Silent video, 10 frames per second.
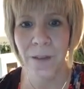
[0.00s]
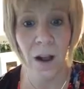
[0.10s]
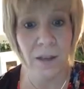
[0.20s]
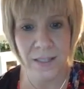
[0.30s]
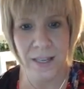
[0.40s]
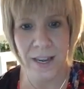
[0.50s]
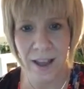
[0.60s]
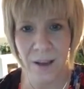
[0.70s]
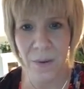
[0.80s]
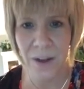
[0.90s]
honestly,
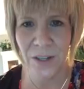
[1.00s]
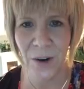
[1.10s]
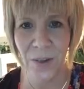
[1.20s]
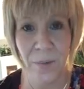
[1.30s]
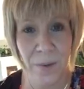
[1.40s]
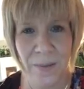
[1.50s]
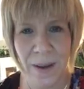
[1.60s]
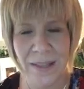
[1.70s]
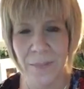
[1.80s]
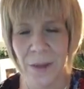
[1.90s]
I watch our Liberty
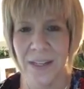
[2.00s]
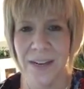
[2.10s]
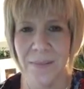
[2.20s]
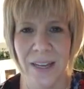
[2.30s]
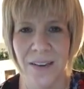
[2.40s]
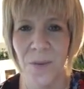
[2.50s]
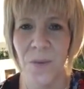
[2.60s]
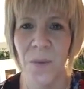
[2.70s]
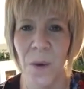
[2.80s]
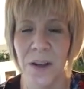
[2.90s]
basketball teams. I don't
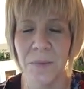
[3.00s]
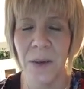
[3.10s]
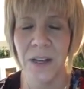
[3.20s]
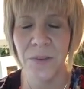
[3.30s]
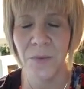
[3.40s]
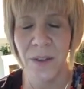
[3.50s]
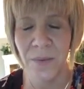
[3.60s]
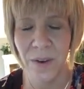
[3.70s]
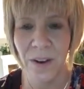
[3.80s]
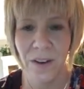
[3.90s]
watch much with
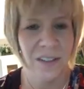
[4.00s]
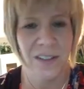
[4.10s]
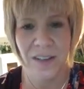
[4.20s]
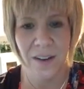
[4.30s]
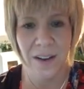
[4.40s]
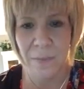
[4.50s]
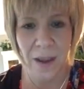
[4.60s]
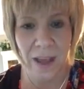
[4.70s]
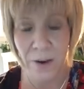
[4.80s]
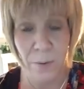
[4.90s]
regards to
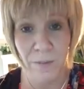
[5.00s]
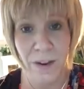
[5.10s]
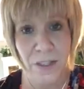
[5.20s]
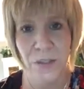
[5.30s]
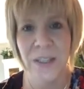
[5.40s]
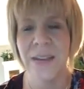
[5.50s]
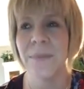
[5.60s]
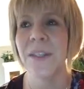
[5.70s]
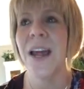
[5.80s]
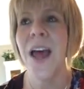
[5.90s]
NBA or professional
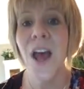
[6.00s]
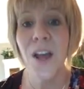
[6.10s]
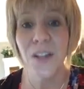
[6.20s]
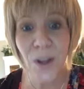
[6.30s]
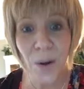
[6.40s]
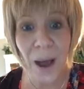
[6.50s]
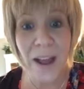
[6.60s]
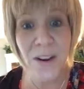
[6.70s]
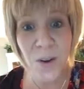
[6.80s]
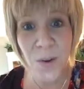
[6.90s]
teams. So
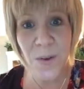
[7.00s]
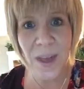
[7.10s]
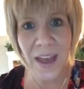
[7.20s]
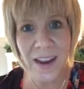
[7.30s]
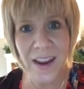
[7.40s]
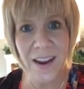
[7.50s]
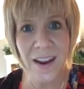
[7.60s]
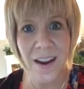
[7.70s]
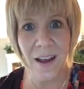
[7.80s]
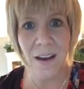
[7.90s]
I knew that
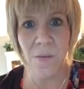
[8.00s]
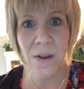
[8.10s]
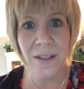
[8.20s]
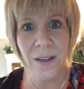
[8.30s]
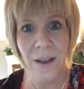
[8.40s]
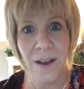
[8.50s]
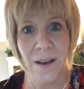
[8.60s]
he was